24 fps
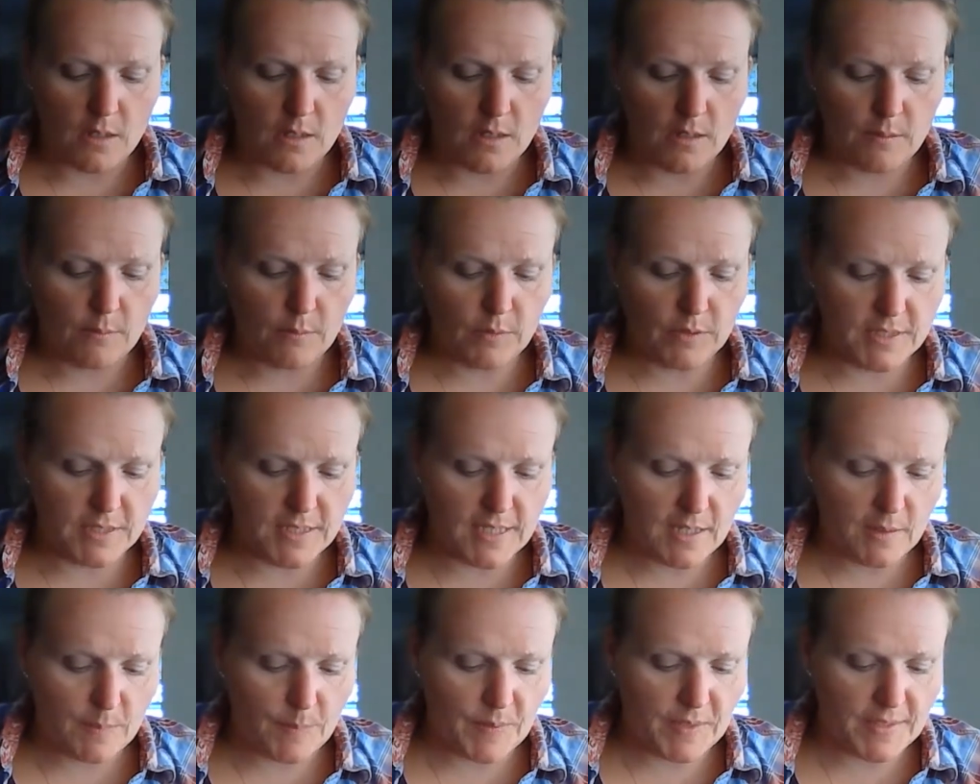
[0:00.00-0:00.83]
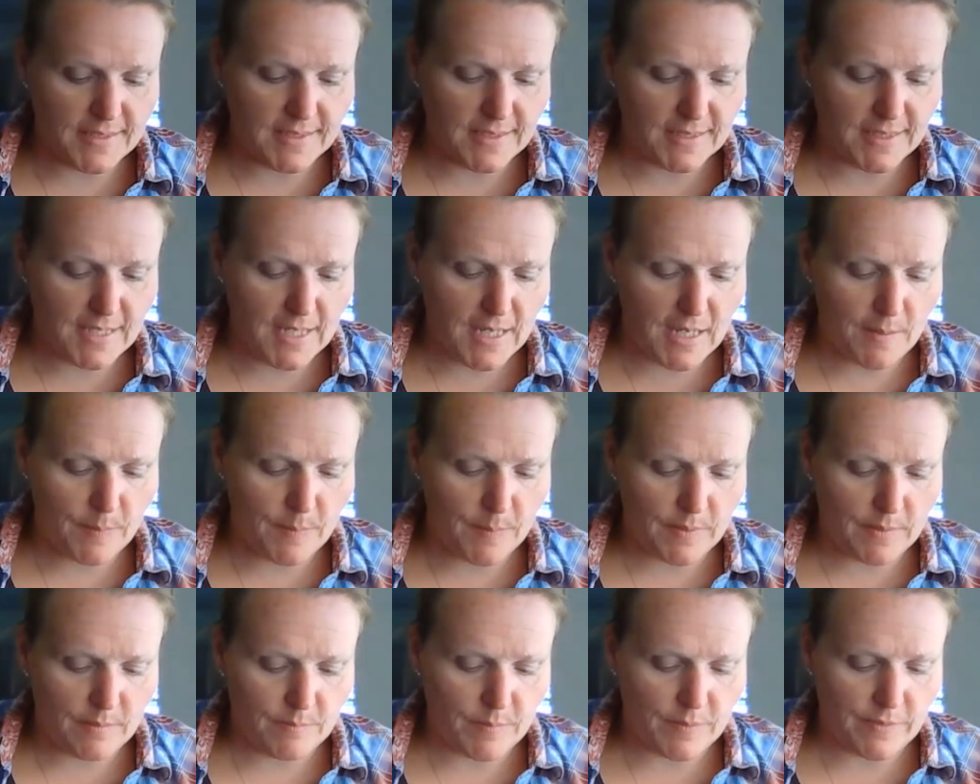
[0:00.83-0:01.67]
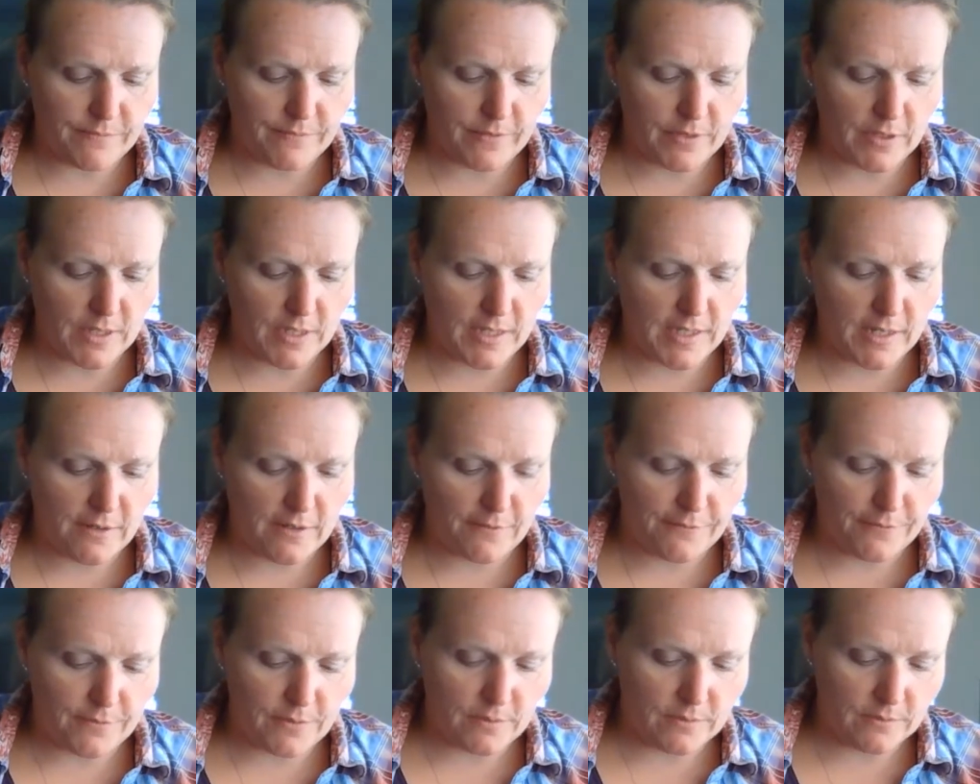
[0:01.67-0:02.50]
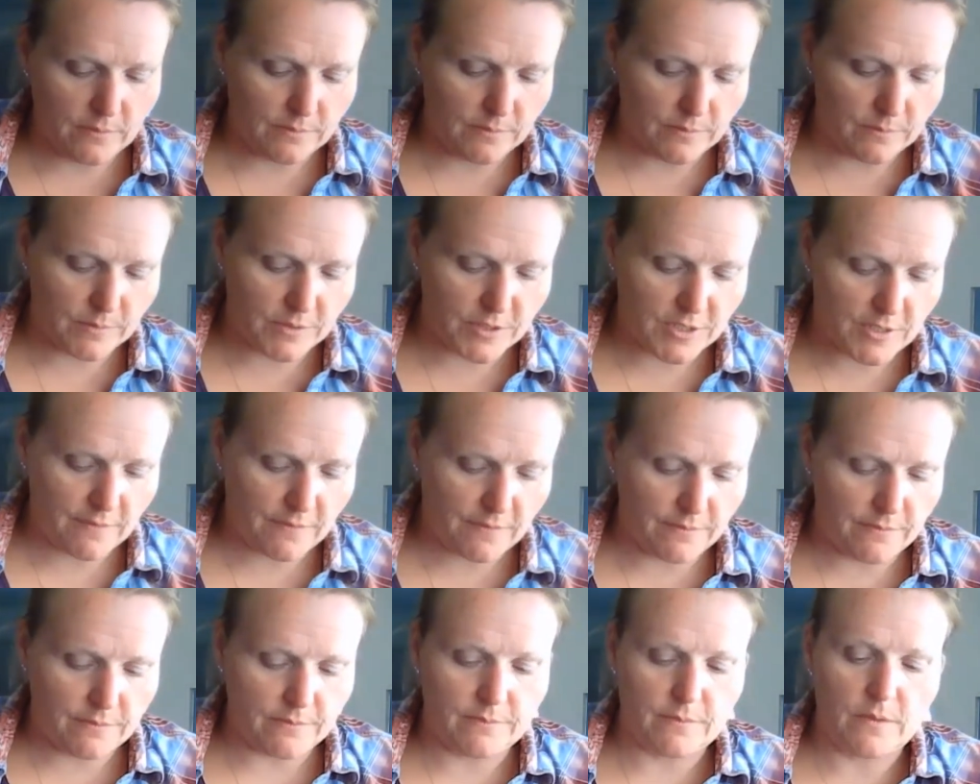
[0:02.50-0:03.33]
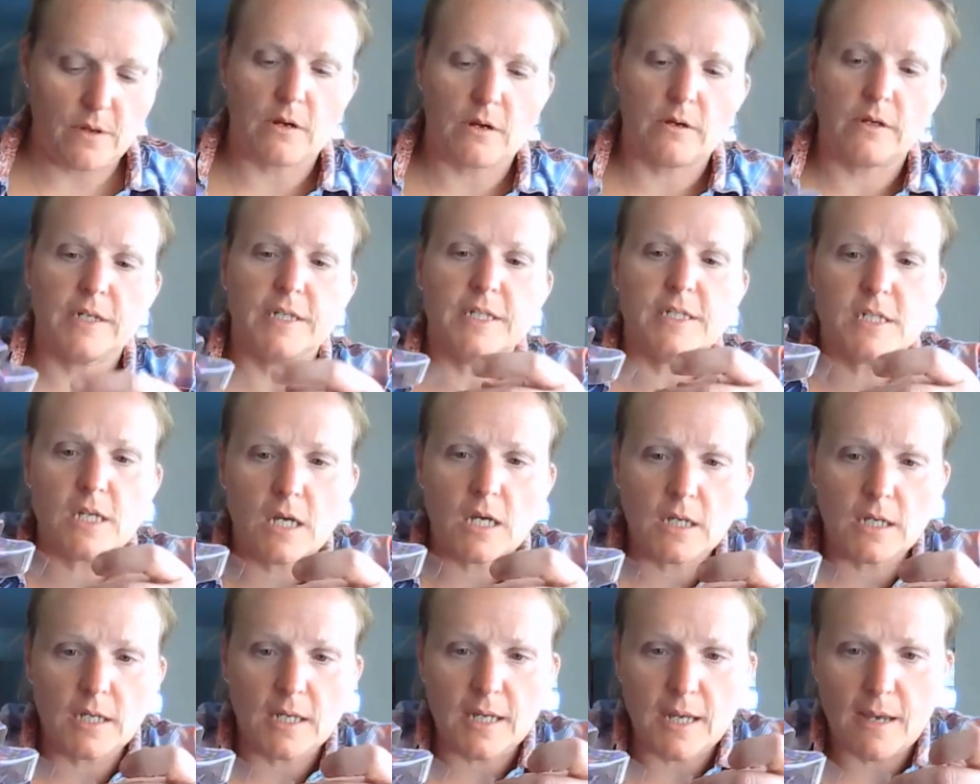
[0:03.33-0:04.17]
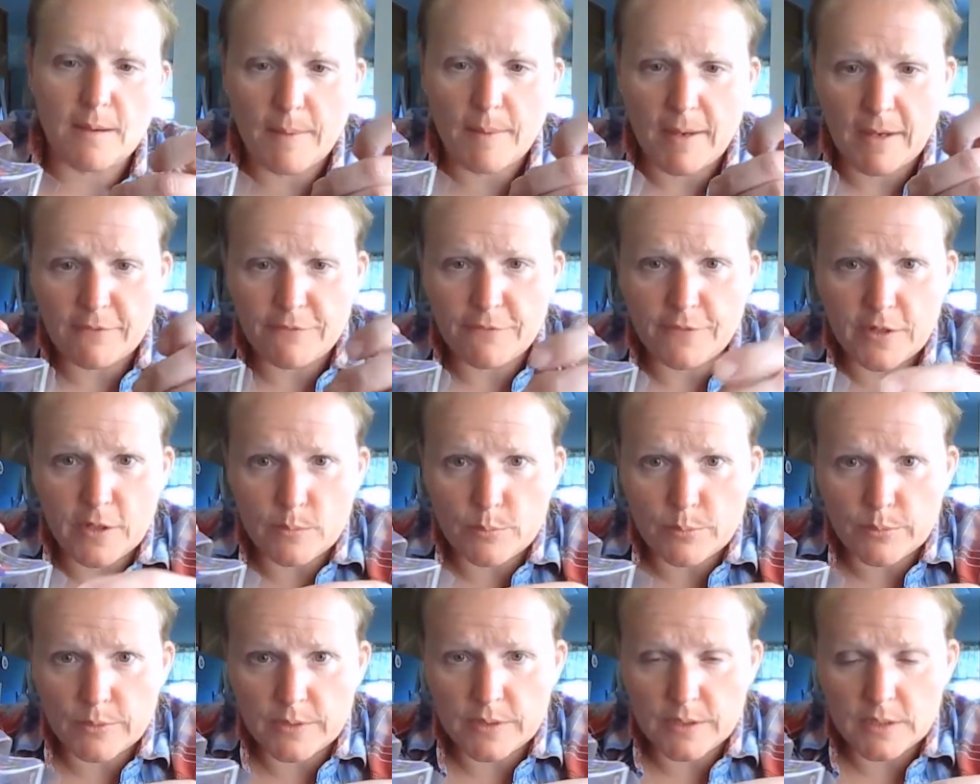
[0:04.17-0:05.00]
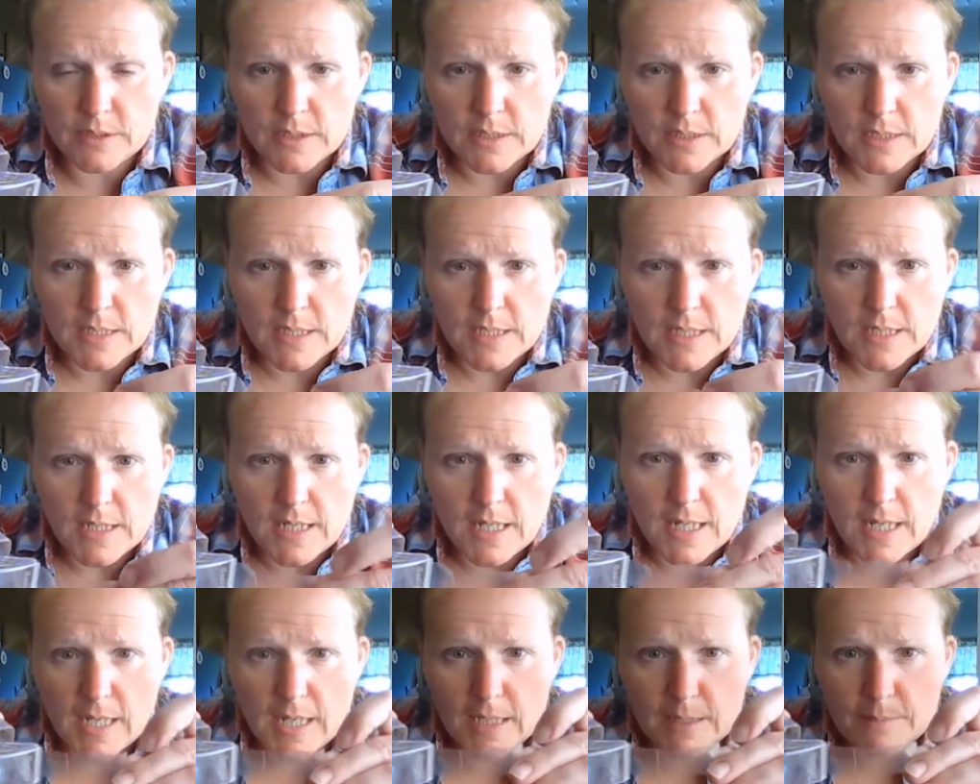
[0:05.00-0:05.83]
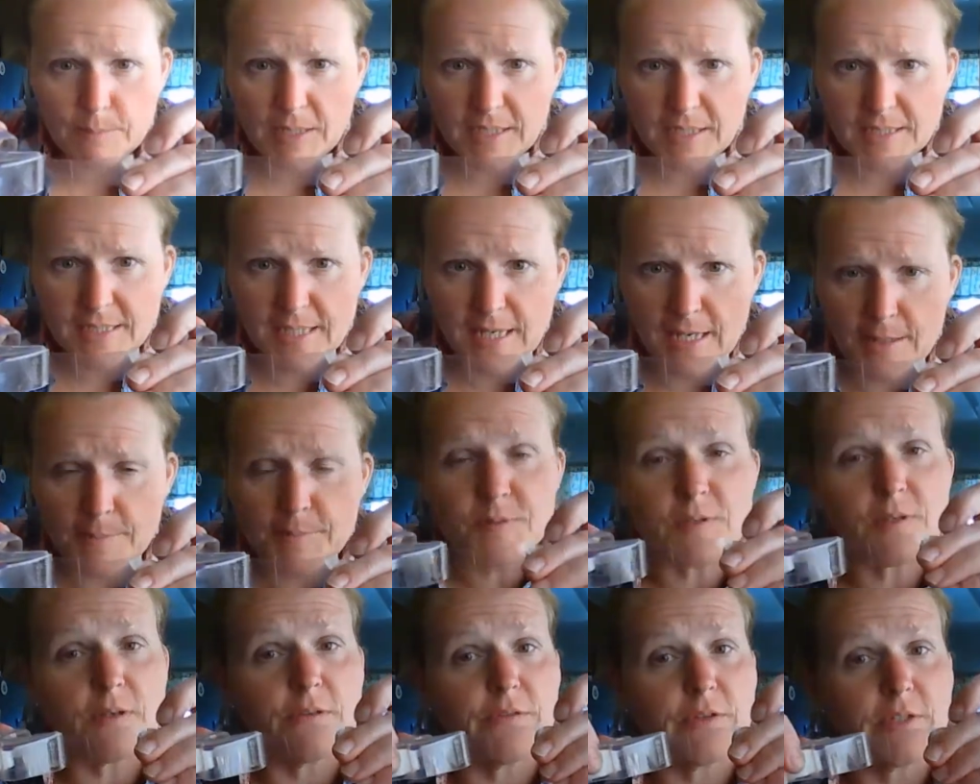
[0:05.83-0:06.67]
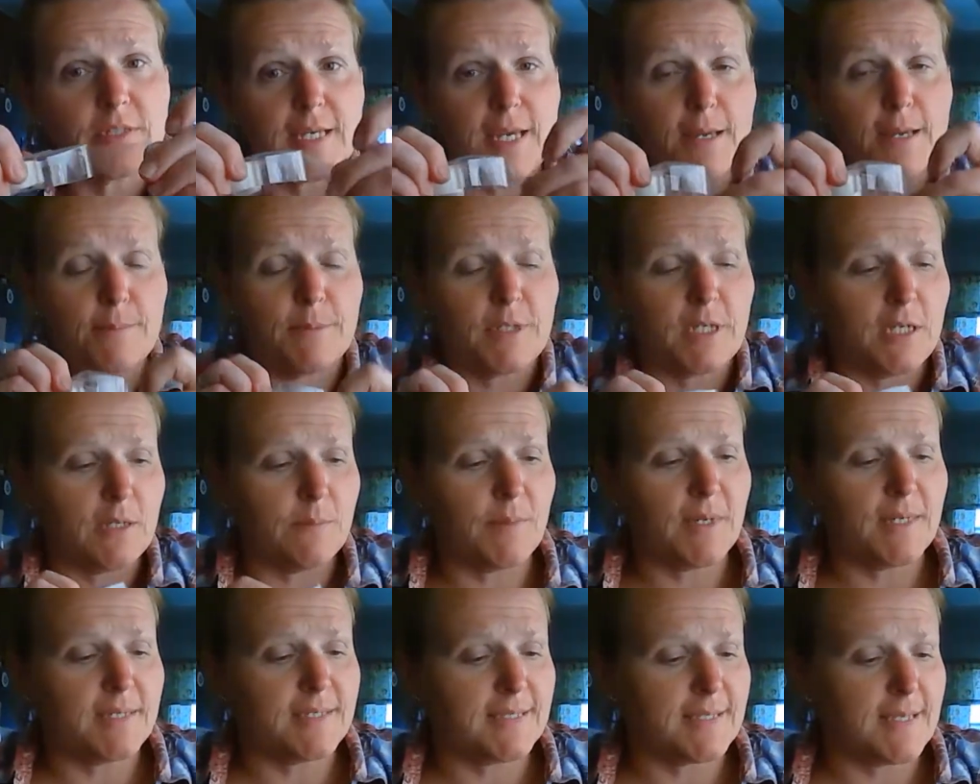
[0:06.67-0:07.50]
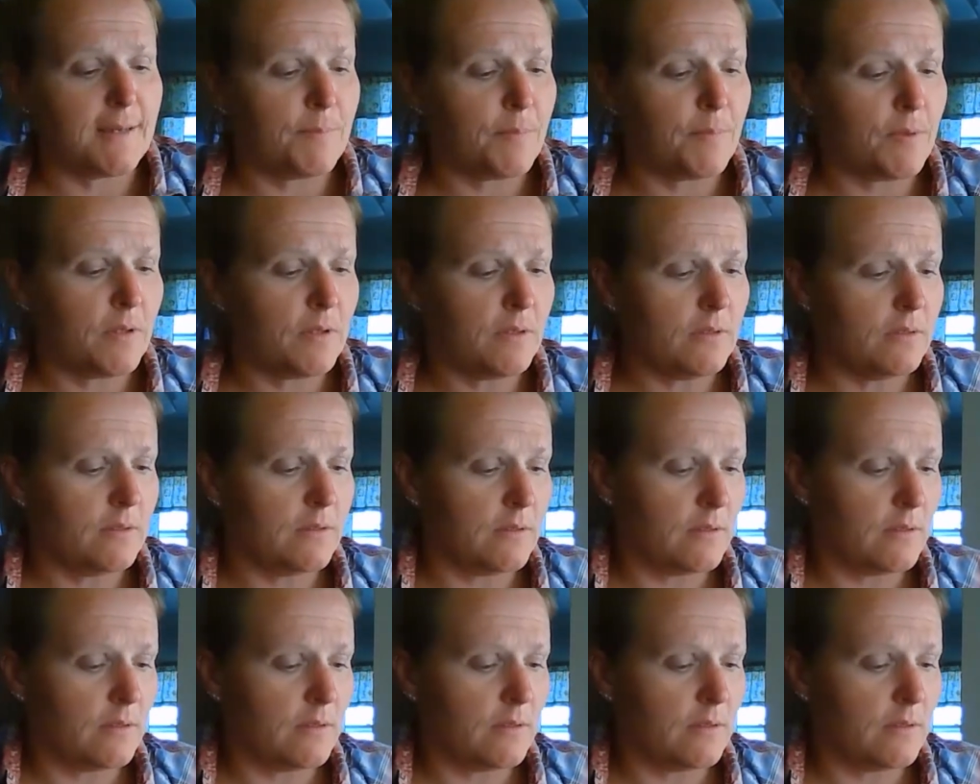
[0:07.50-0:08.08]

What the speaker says: I'm going to take a piece of tape and be very careful, which I've already done. I got my fingerprint on my tape, so I've contaminated my sample.